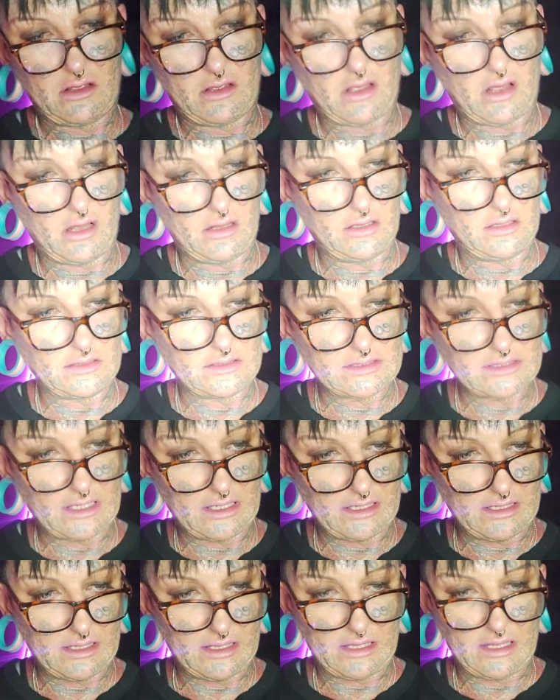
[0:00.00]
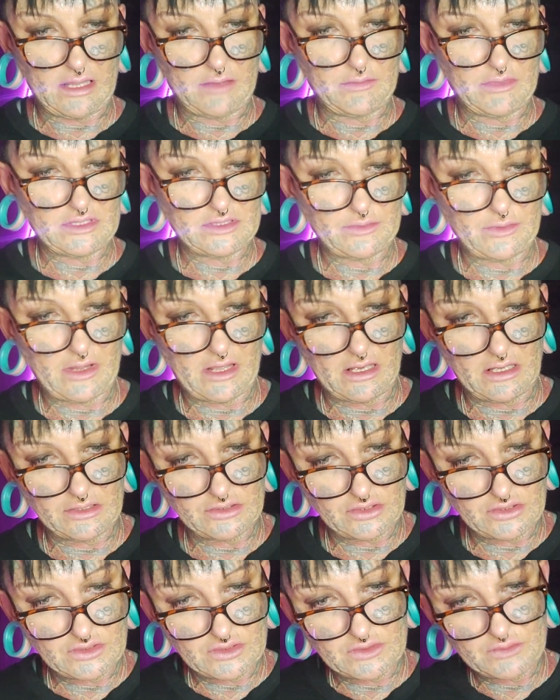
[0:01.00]
colours into them as well. I
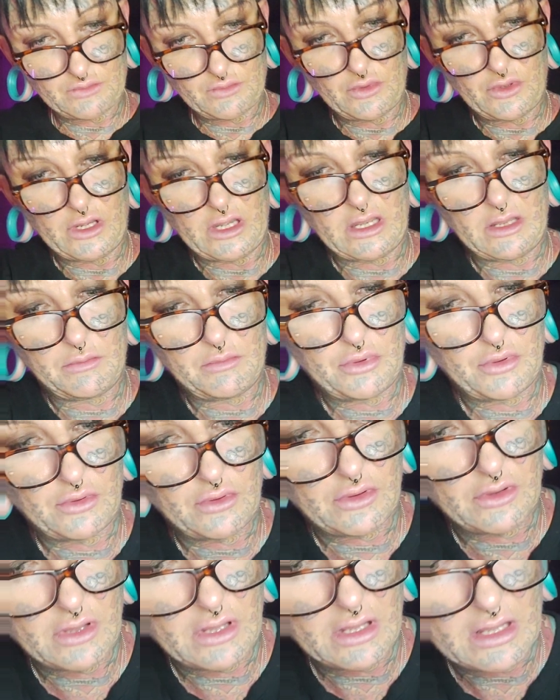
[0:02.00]
just want to put